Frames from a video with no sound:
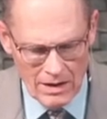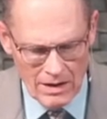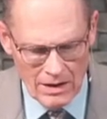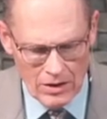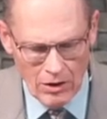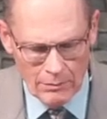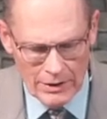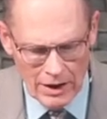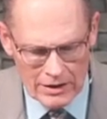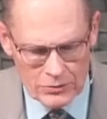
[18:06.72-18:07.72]
You know, I'll be
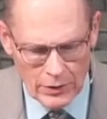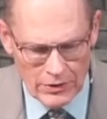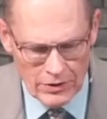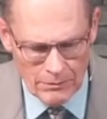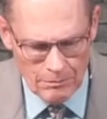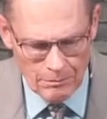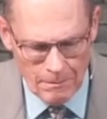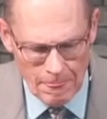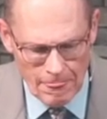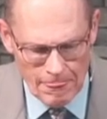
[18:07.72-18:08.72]
honest with you.
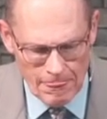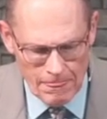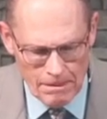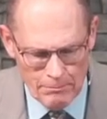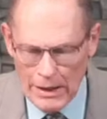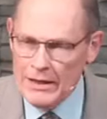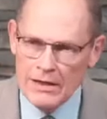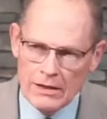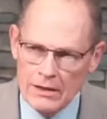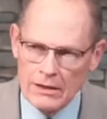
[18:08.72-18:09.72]
Benny
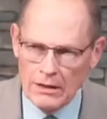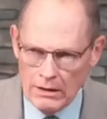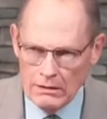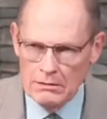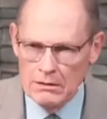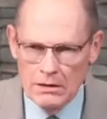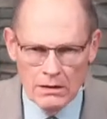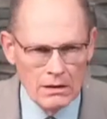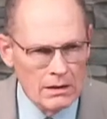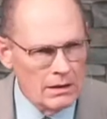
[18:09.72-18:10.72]
Hinn
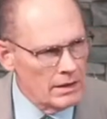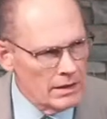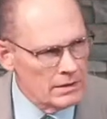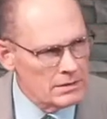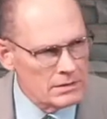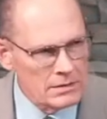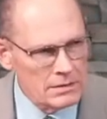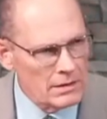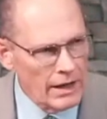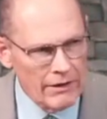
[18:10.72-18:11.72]
is
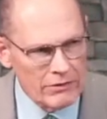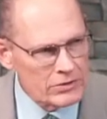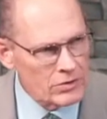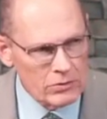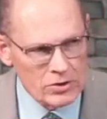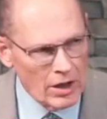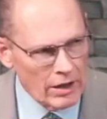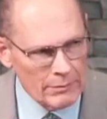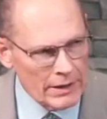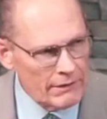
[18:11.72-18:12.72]
ever so
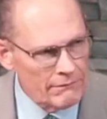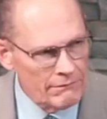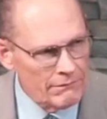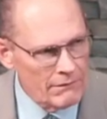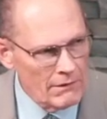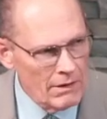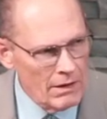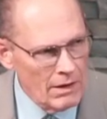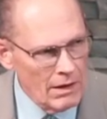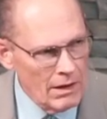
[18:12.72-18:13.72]
charming.
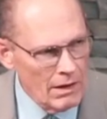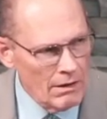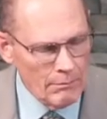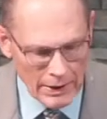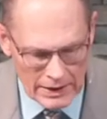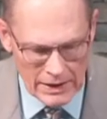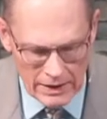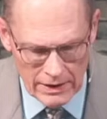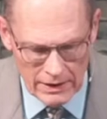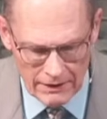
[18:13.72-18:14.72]
Benny
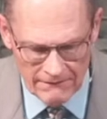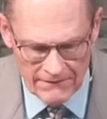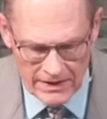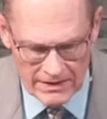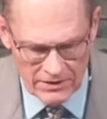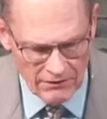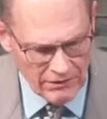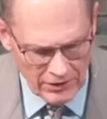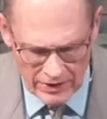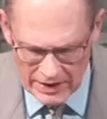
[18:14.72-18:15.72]
Hinn is a
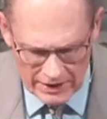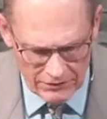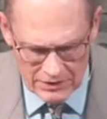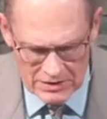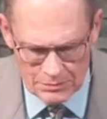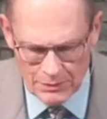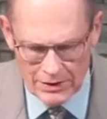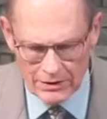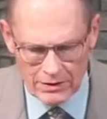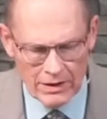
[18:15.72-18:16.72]
very gifted
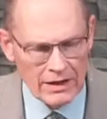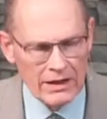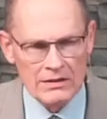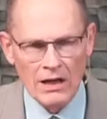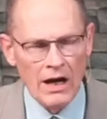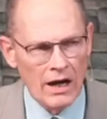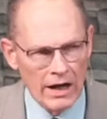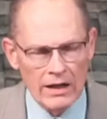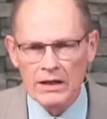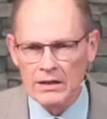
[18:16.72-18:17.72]
speaker. He's a
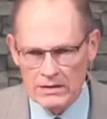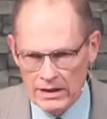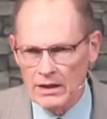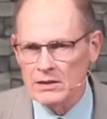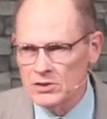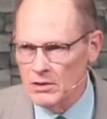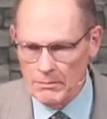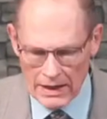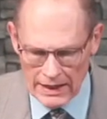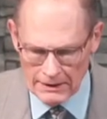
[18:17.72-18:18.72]
highly intelligent
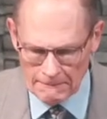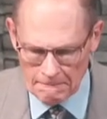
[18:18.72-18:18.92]
man.